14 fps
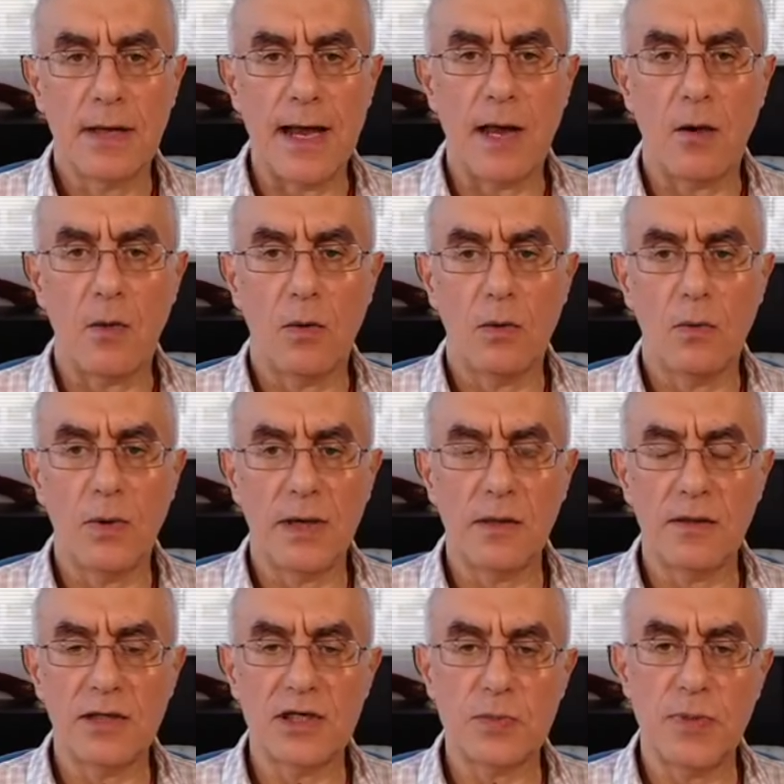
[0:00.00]
Now,
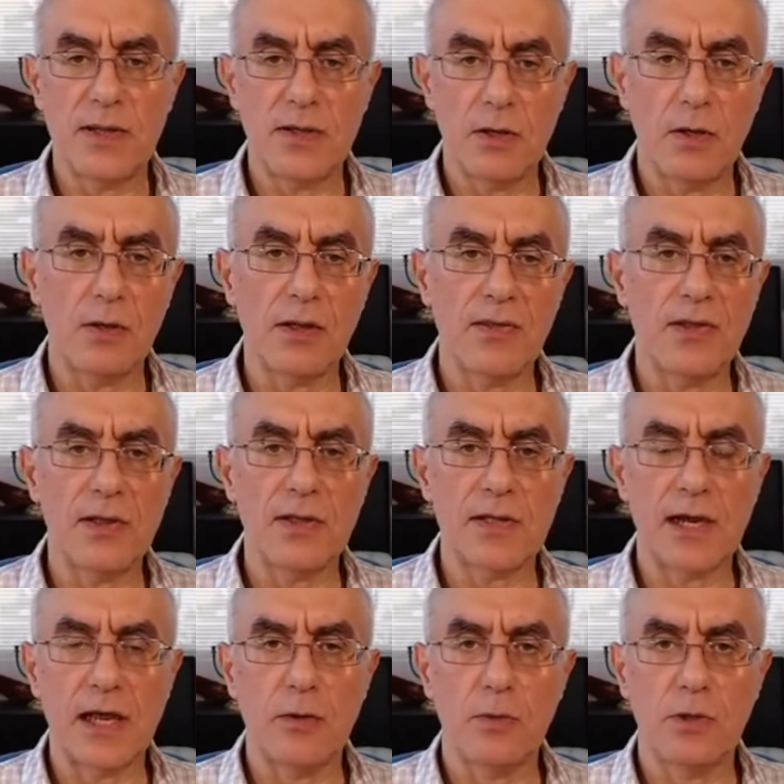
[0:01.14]
will this be the only thing
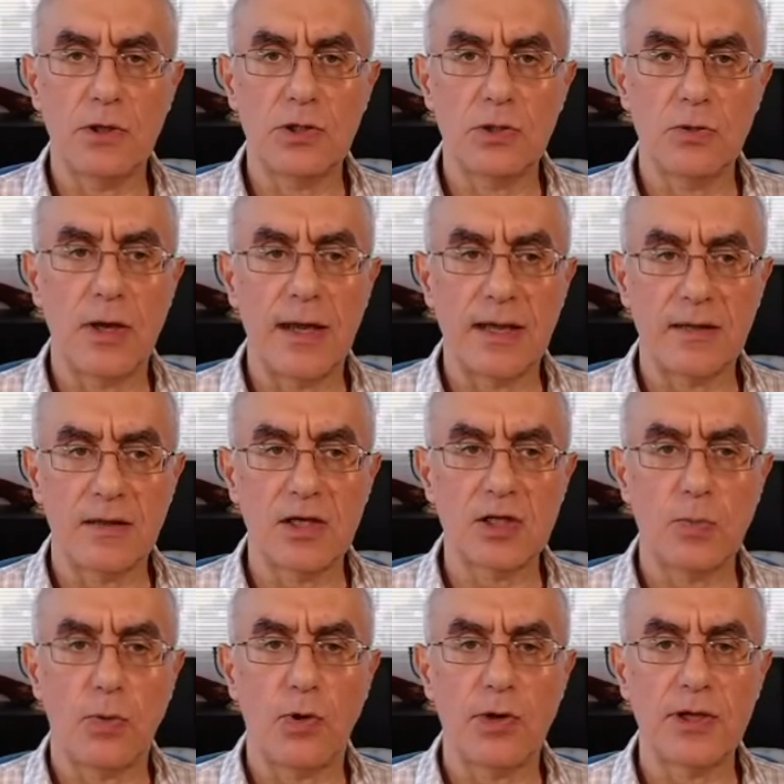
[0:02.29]
that I will do? At
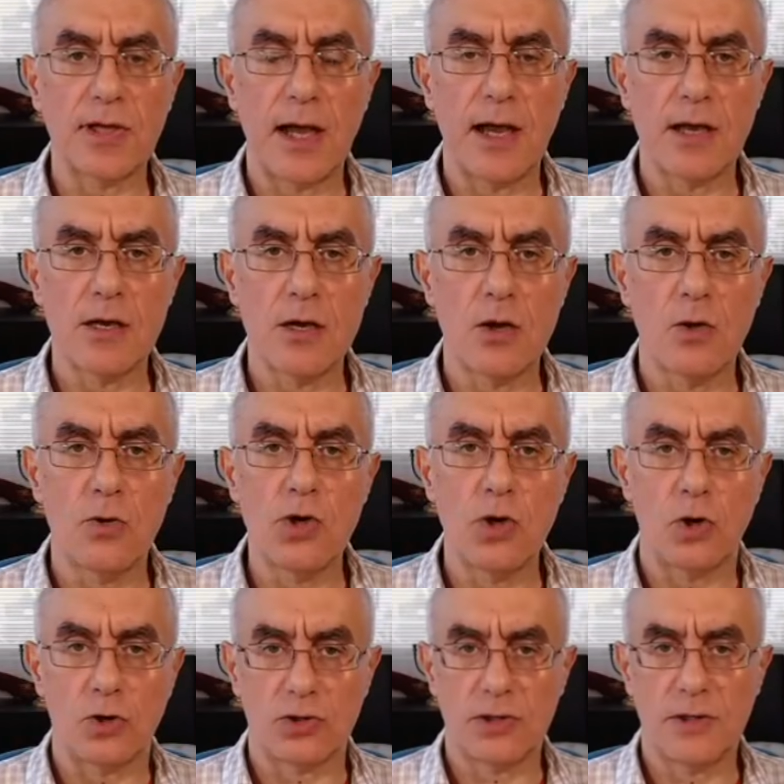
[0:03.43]
this point, I know
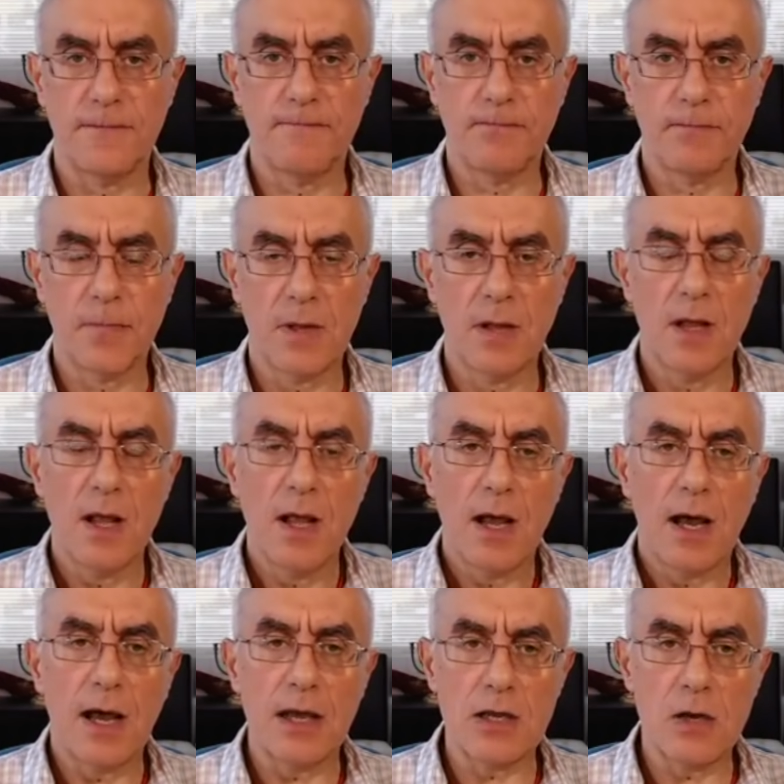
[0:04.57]
not.
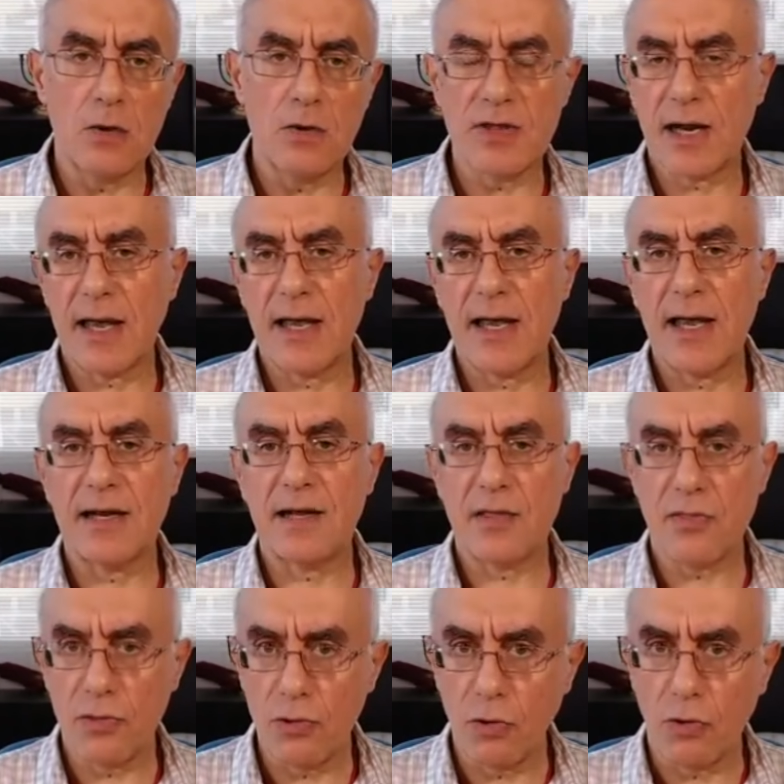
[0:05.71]
I know that I had a
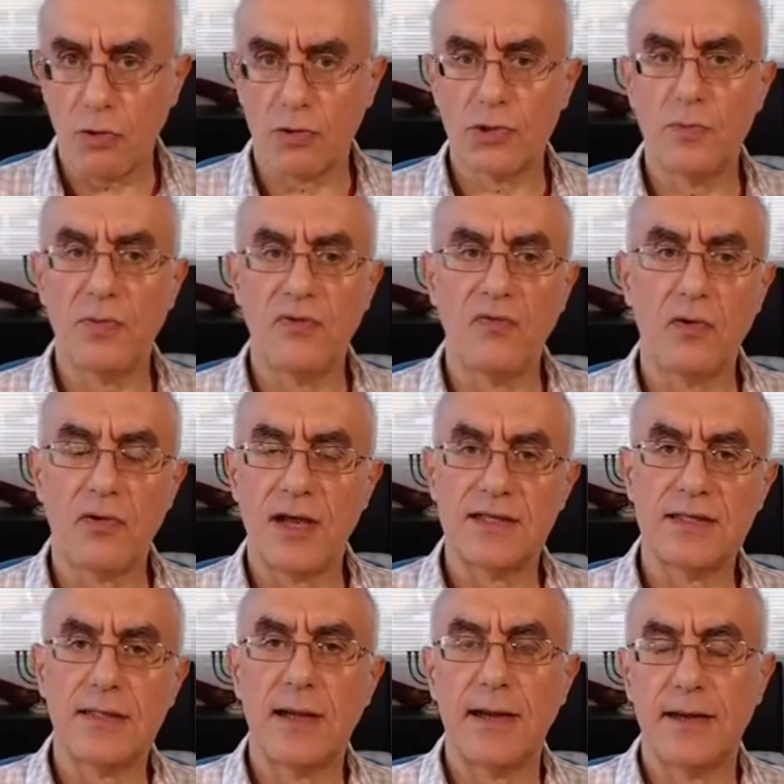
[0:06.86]
thought before I
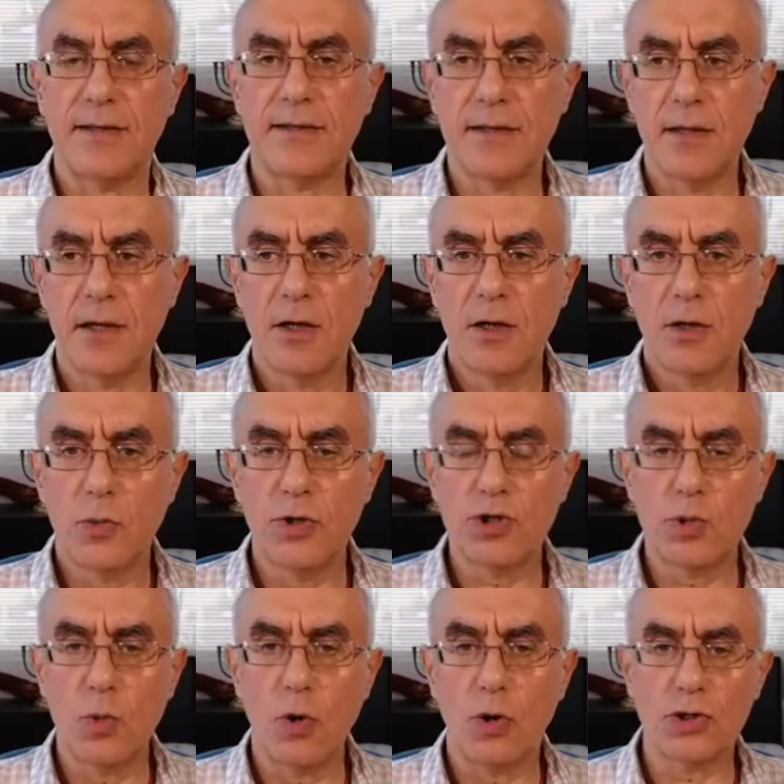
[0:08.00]
started,
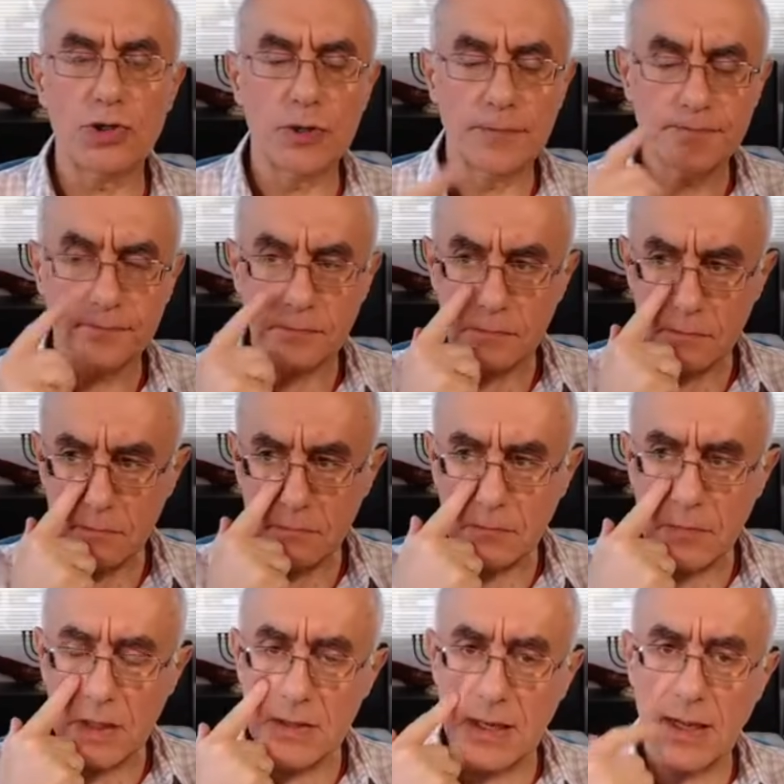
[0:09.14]
which was
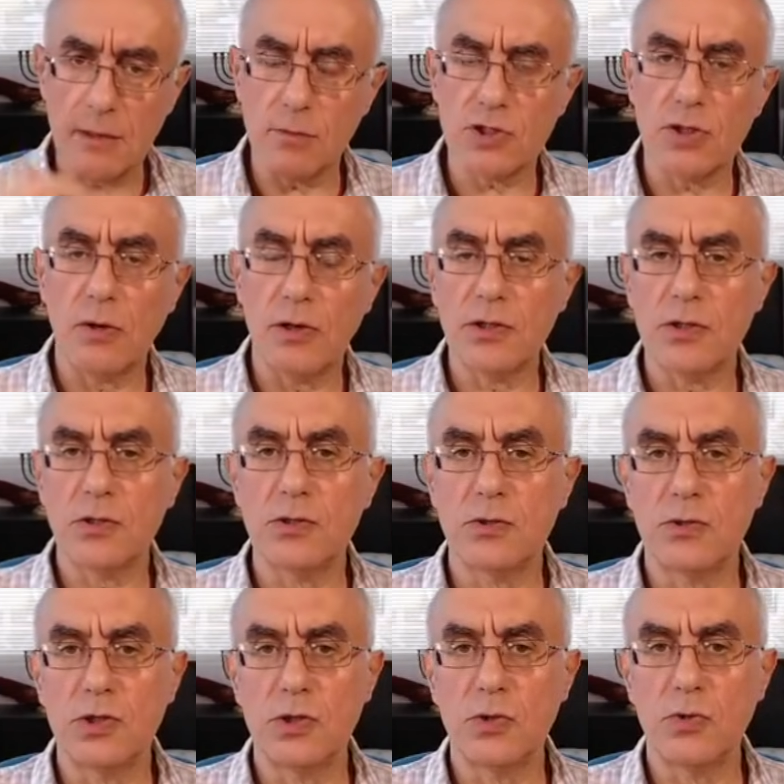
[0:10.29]
that I was going to
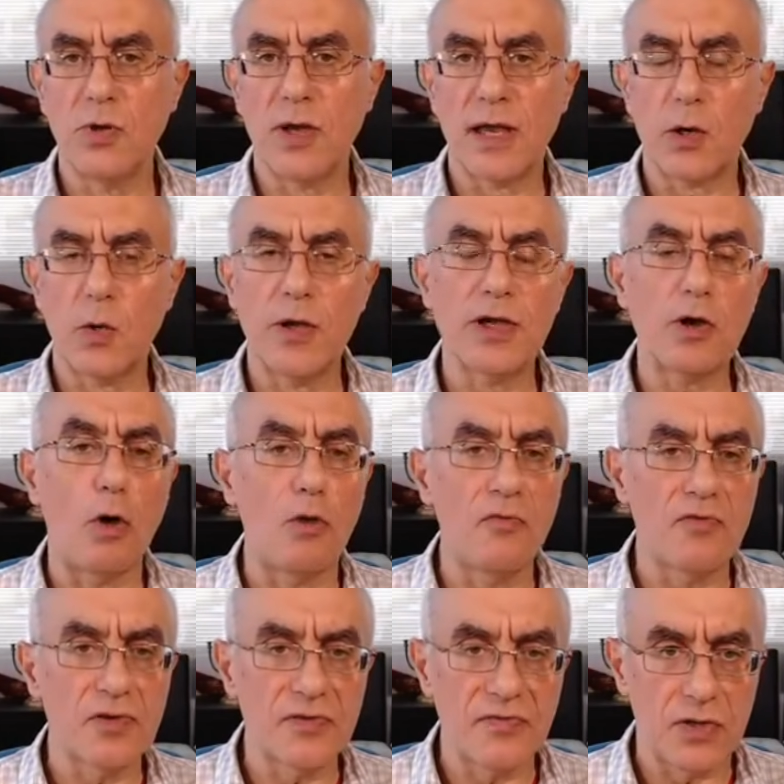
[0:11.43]
do a quick
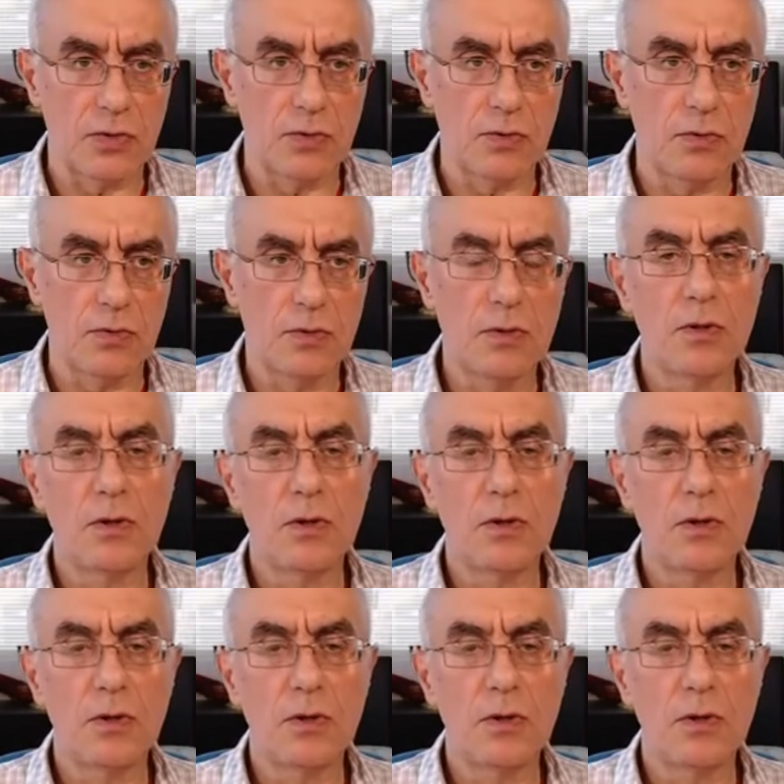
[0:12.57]
overview